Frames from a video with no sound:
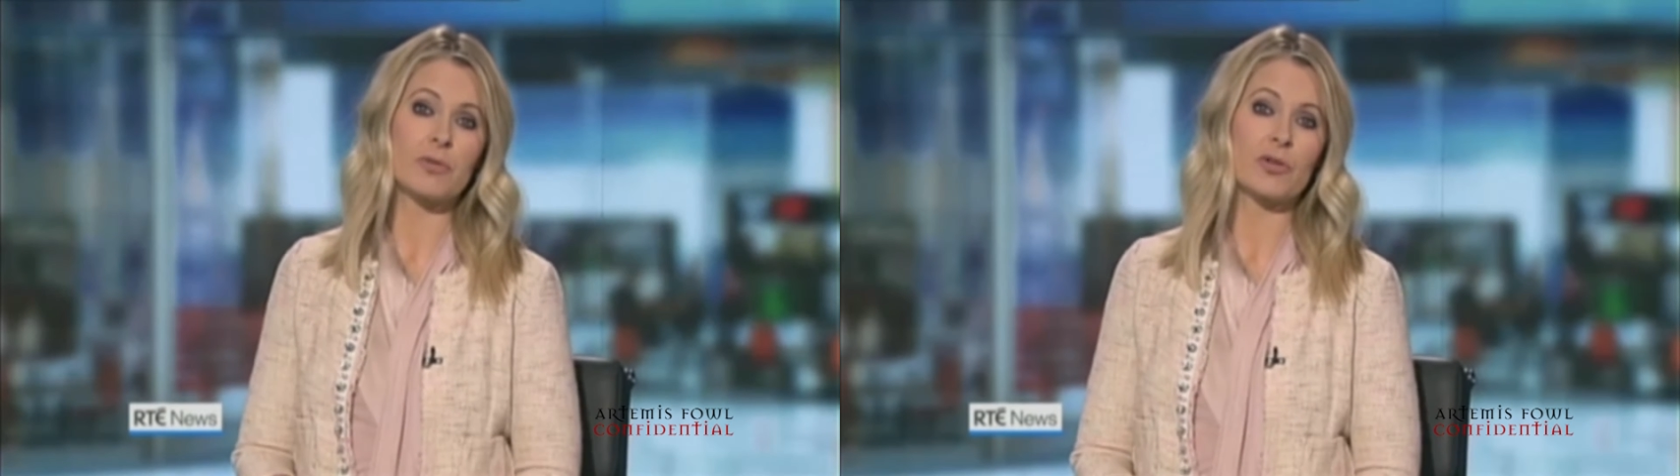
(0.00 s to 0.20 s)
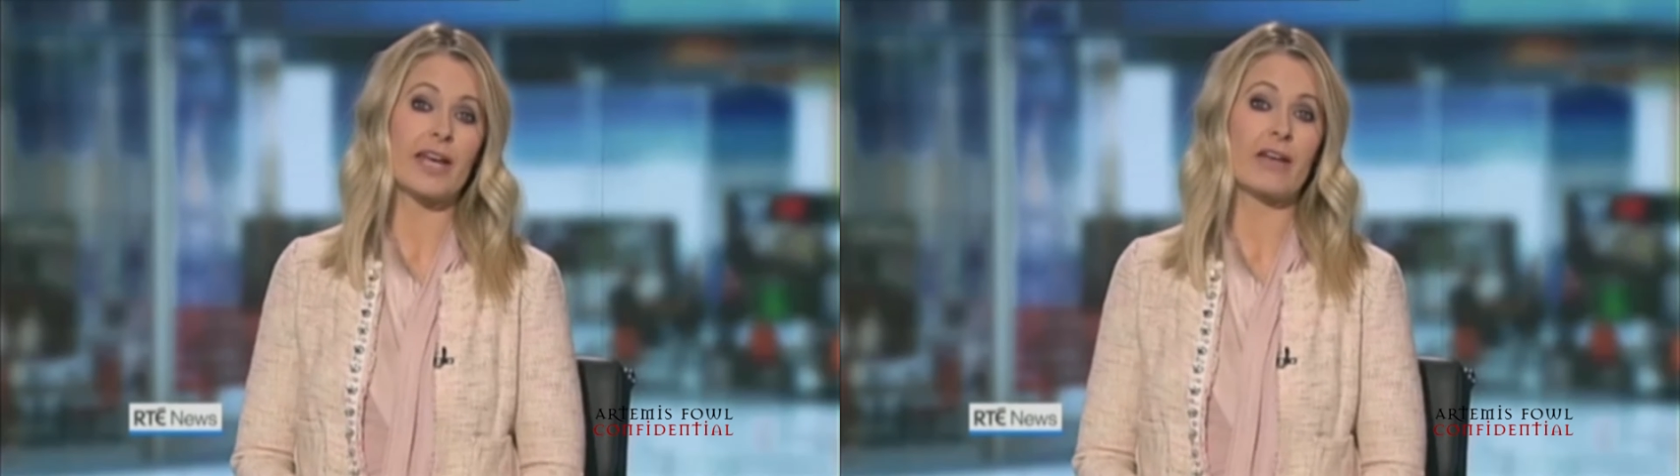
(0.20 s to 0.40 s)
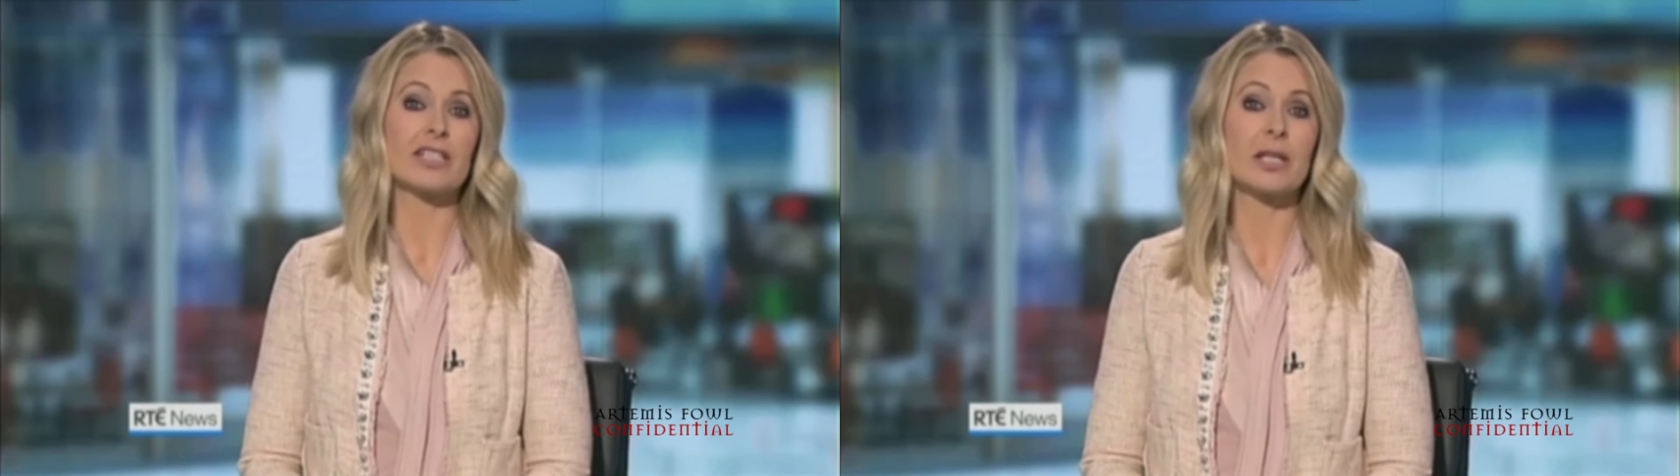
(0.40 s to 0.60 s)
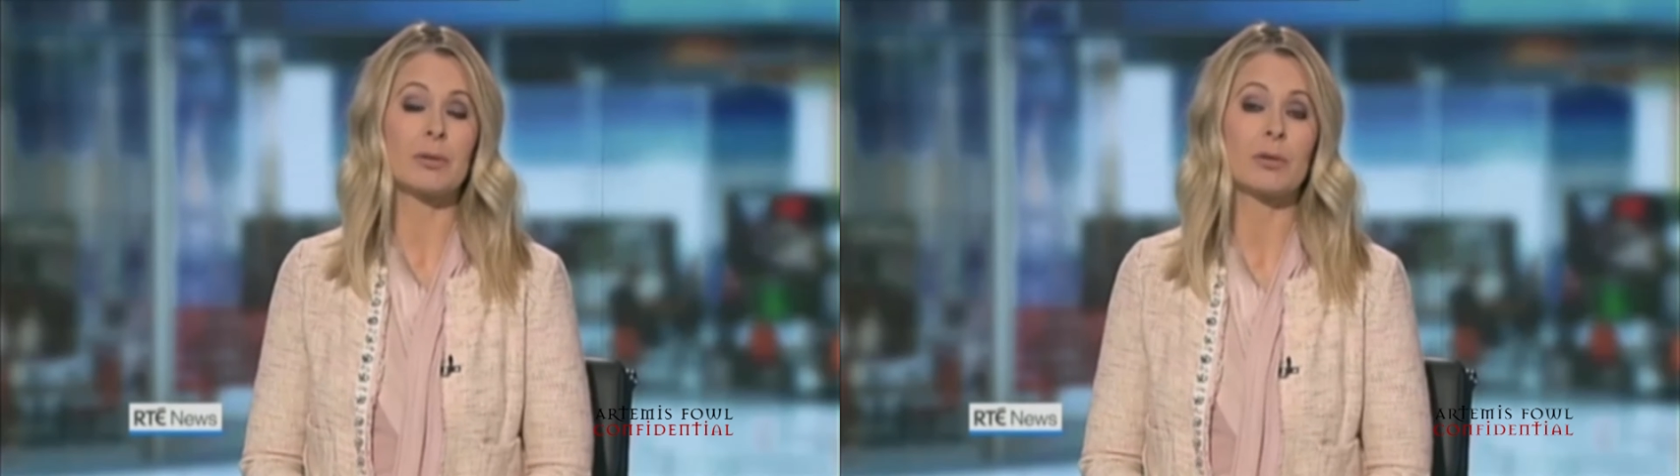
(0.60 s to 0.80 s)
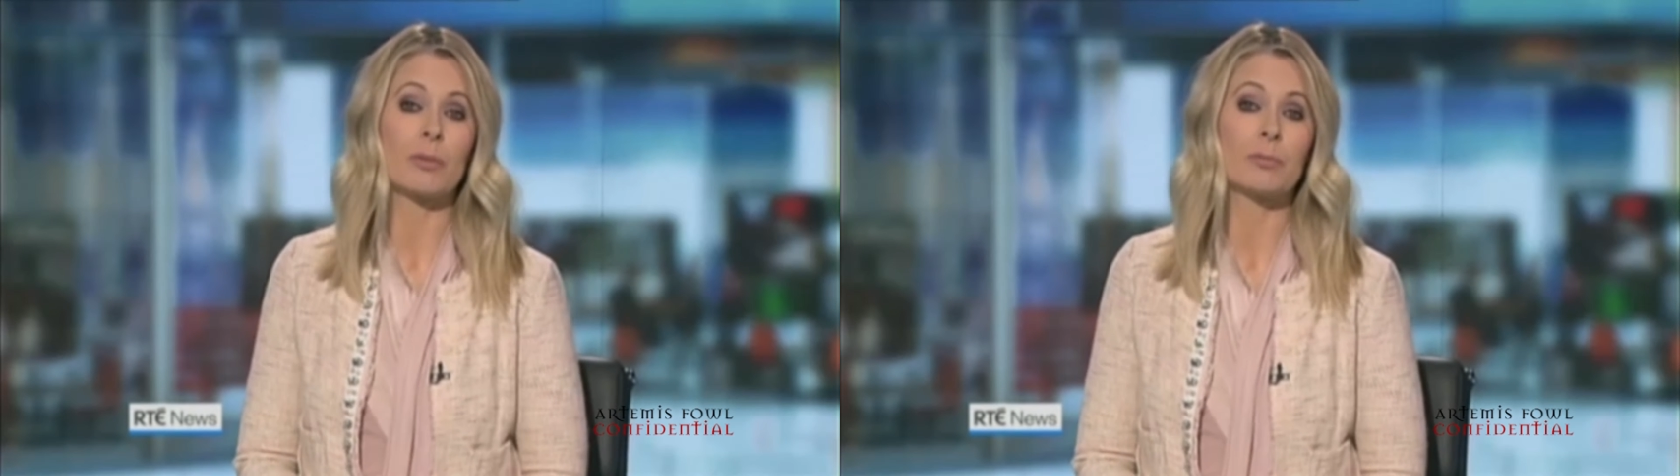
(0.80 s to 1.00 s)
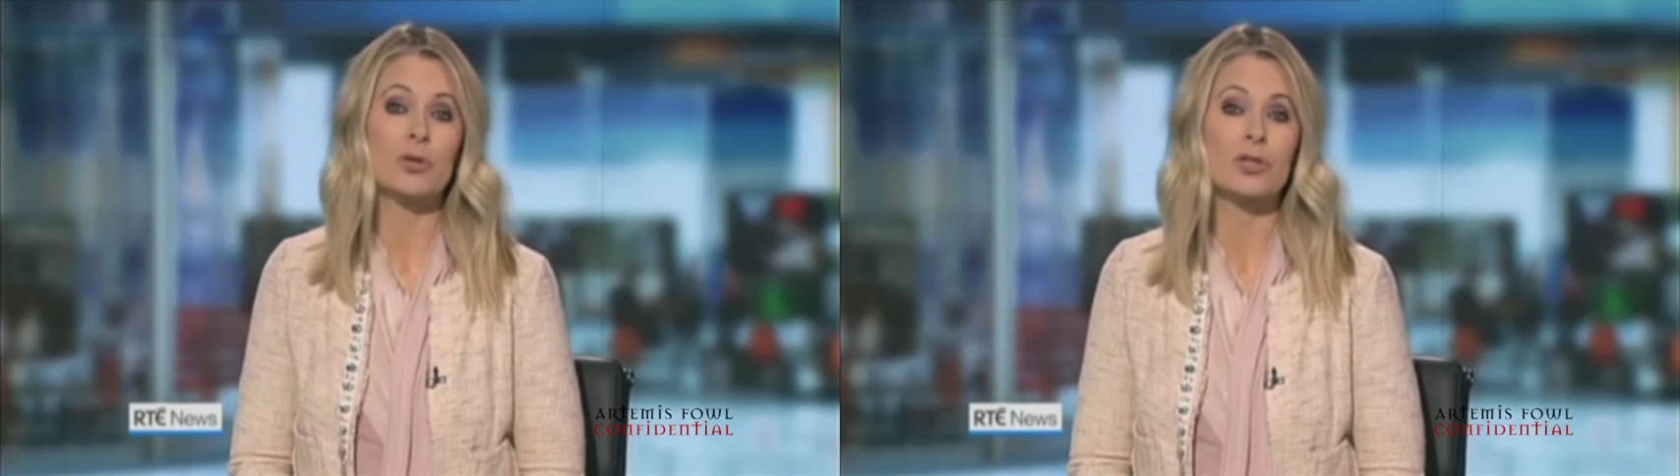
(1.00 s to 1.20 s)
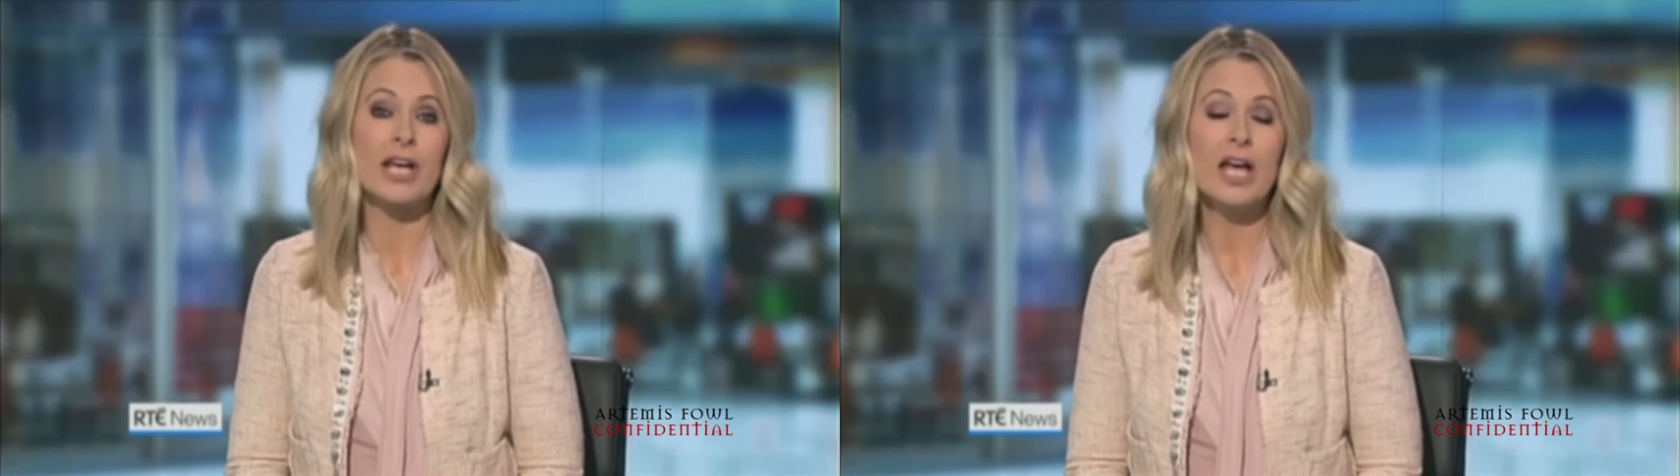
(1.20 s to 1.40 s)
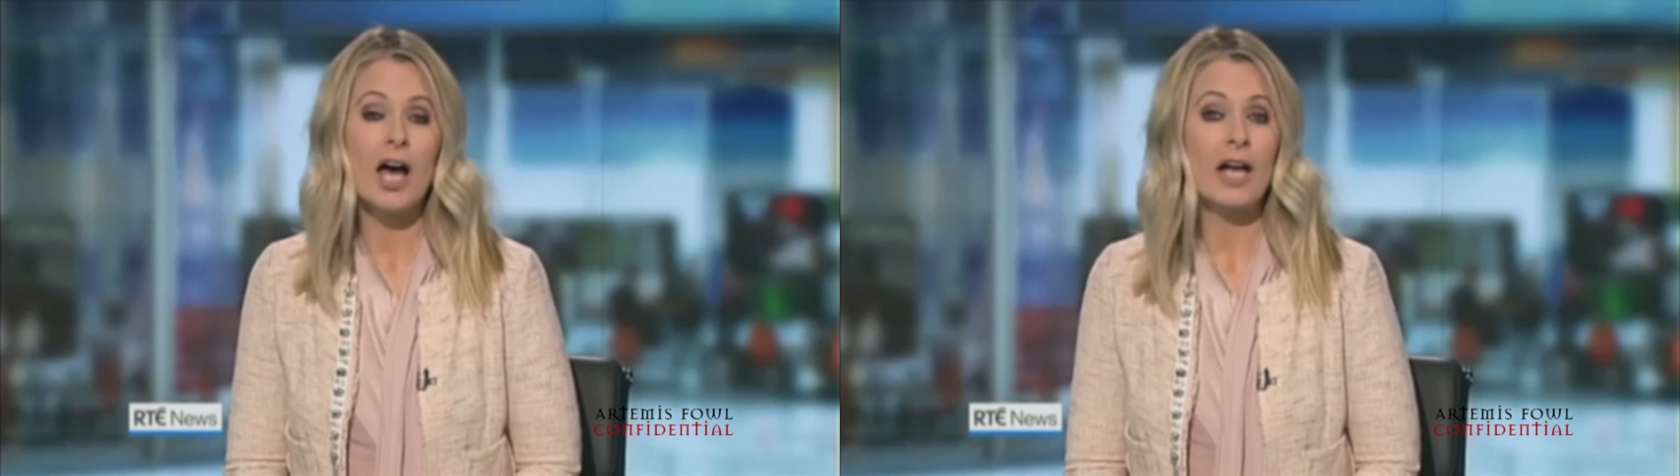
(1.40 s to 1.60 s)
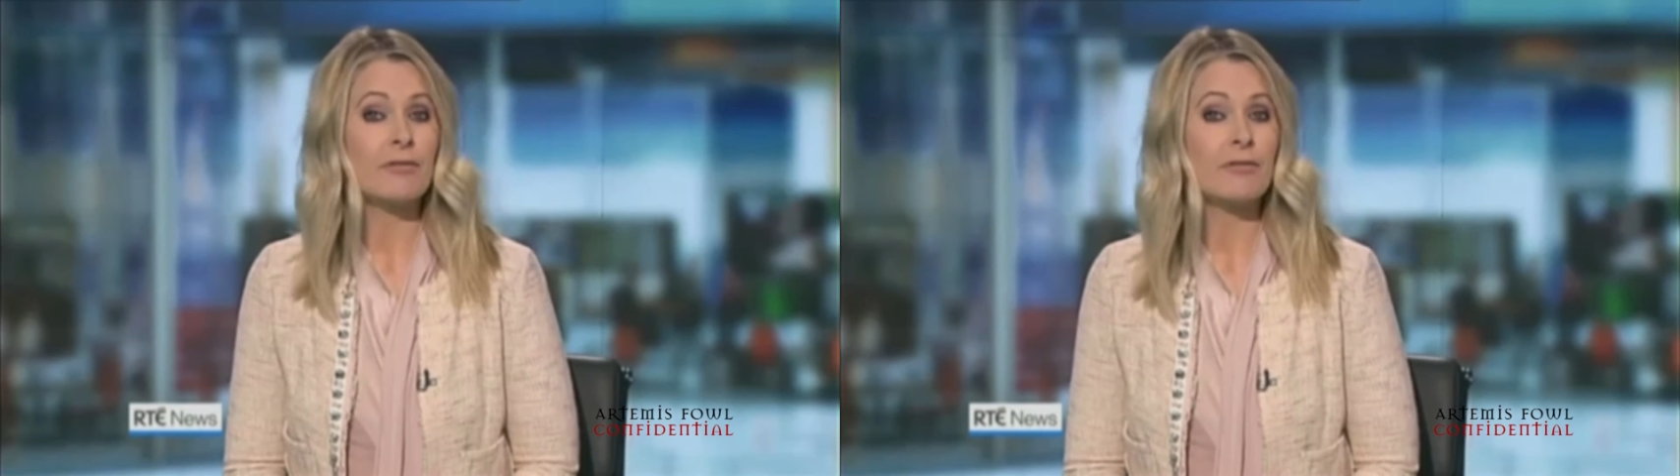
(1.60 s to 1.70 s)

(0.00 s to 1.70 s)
from North County Dublin were brought